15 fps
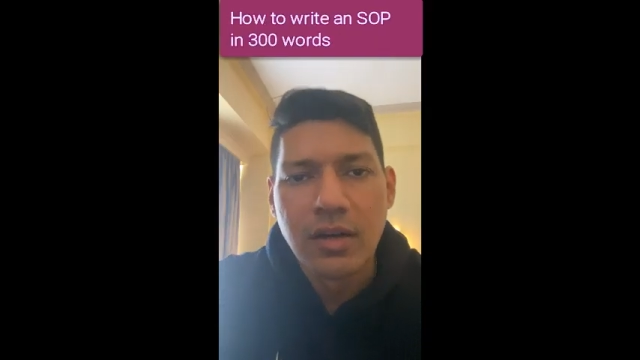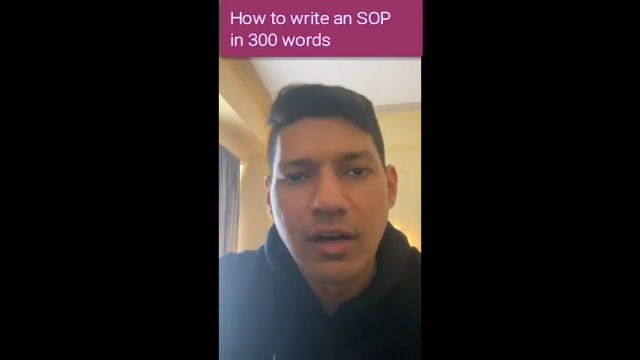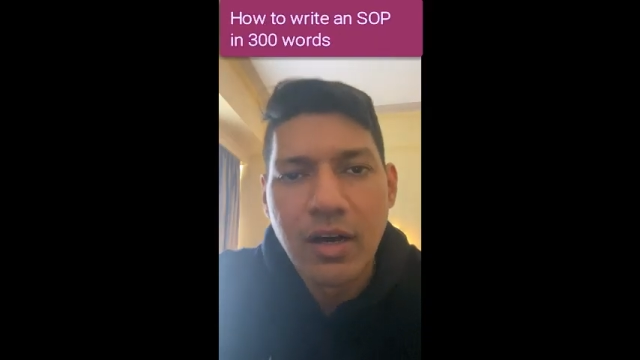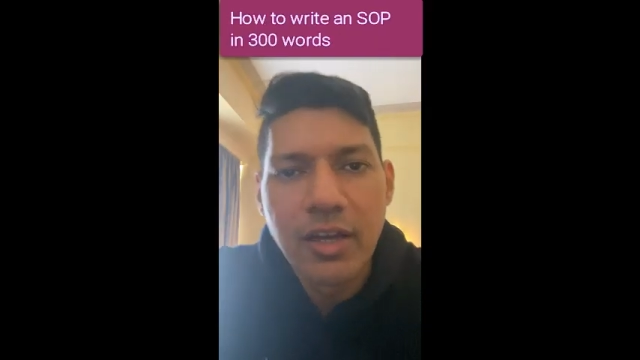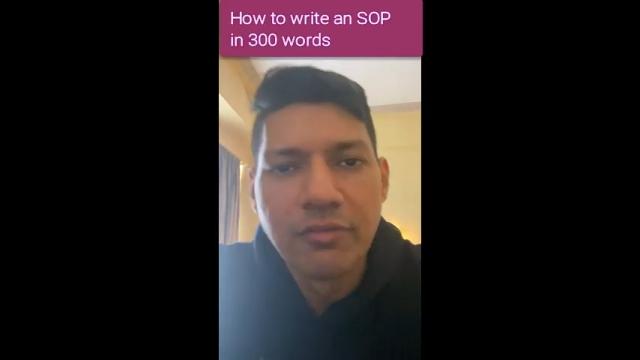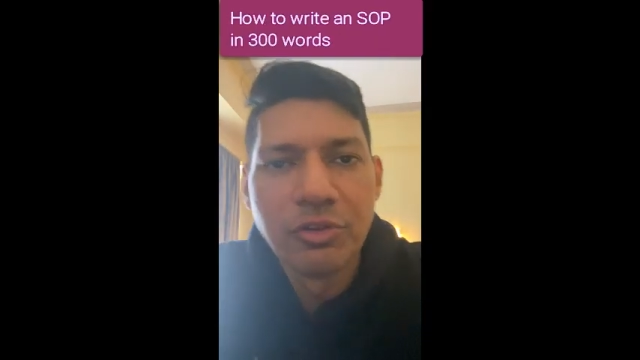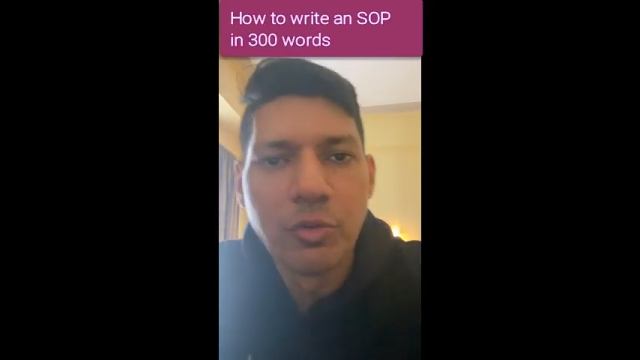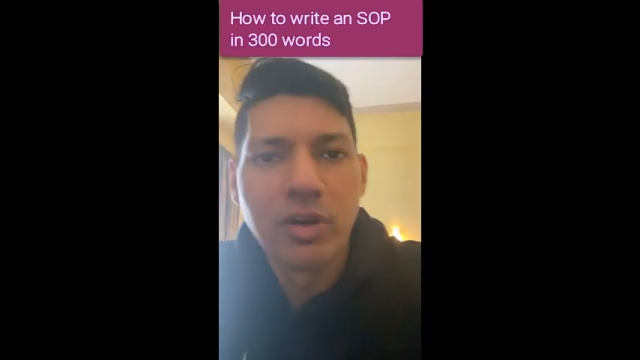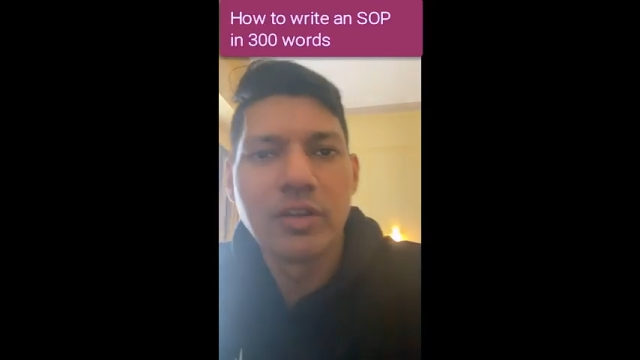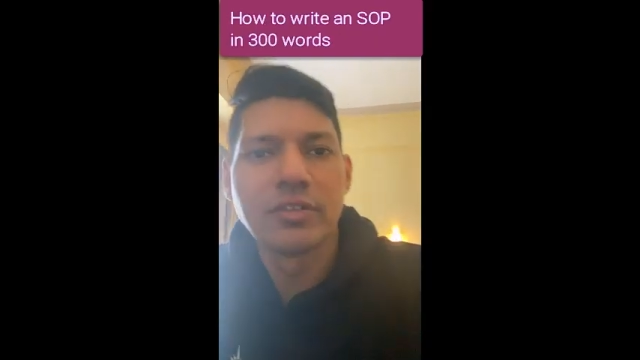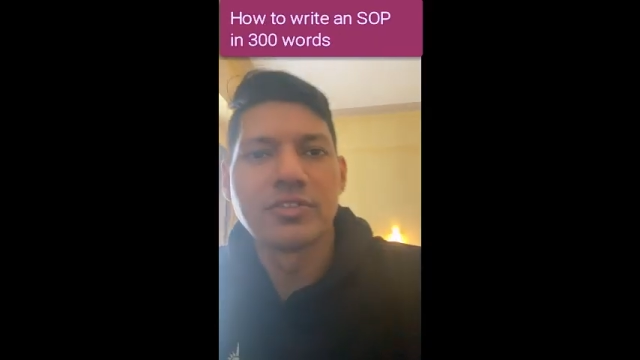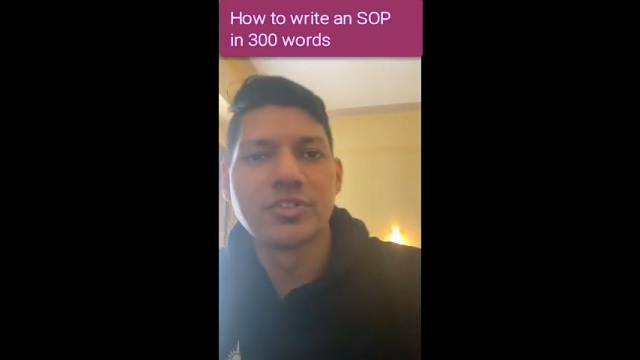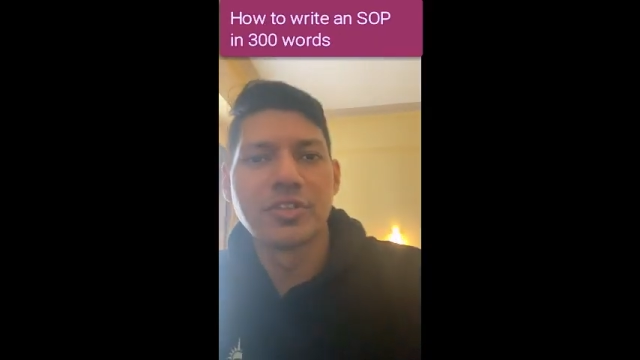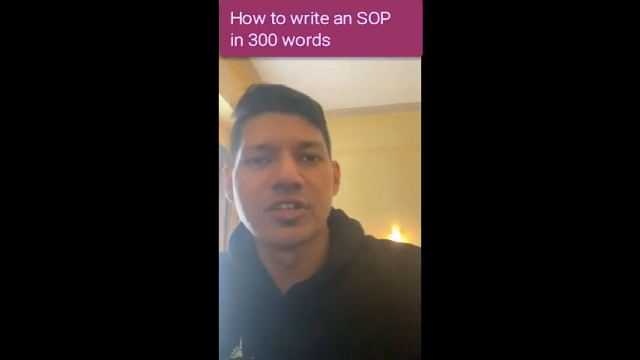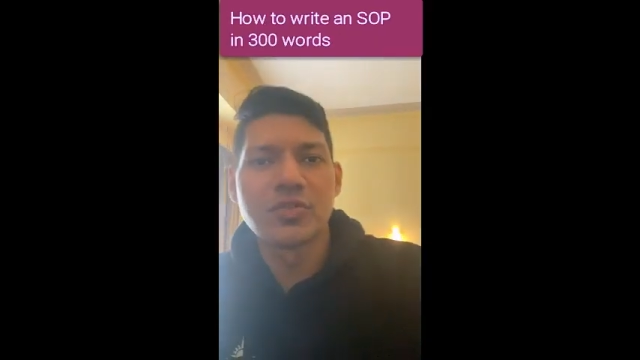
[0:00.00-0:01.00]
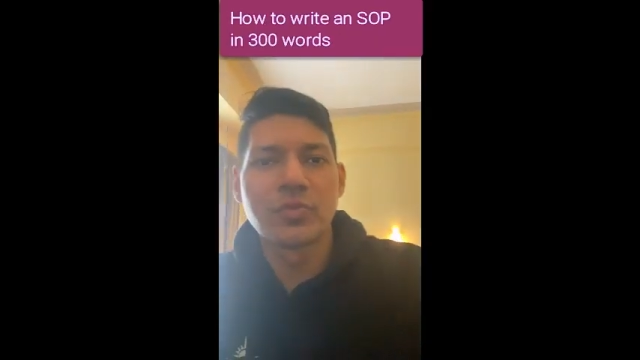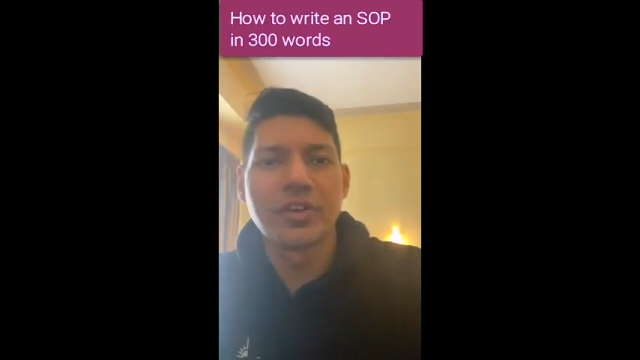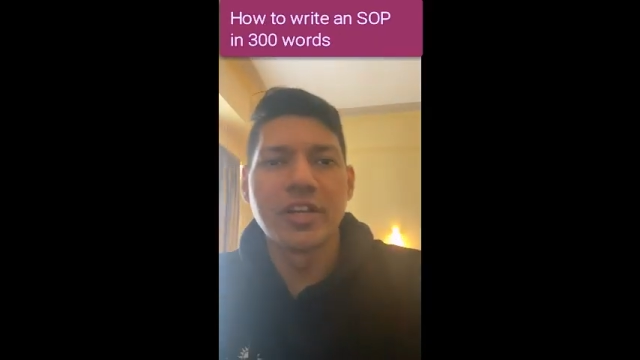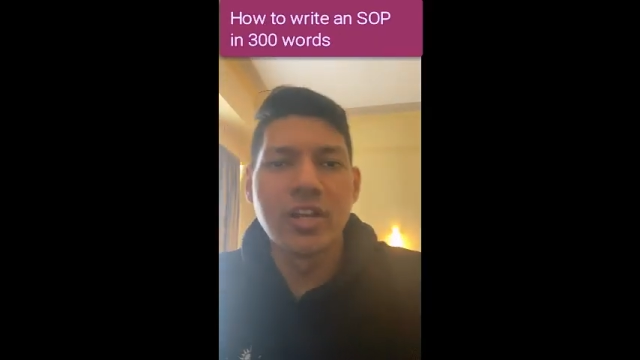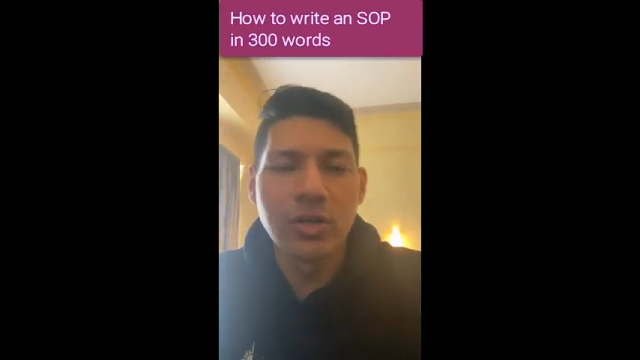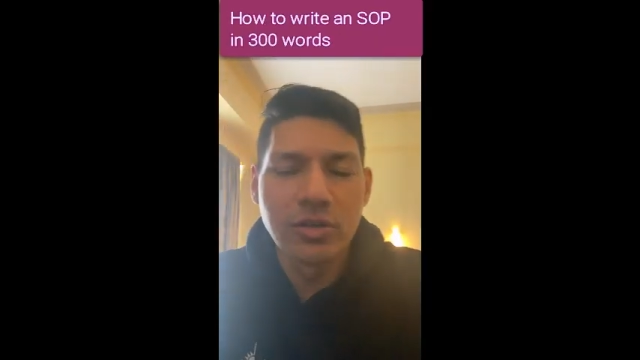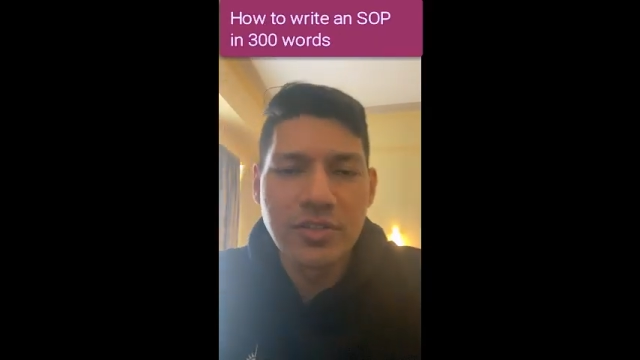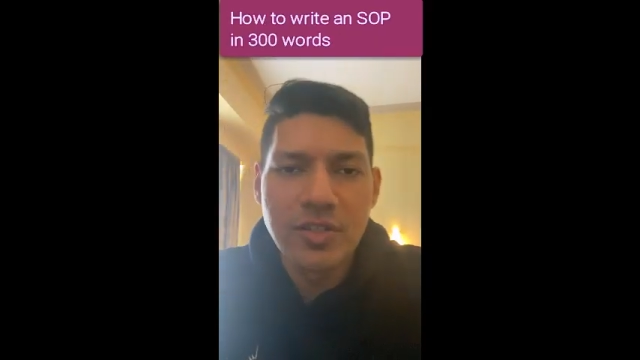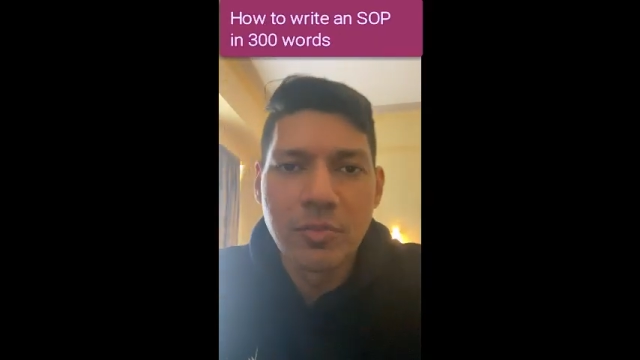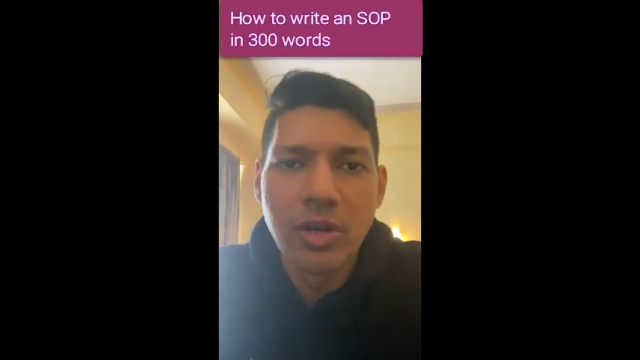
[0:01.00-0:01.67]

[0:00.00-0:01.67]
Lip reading: Hi everyone, today's video is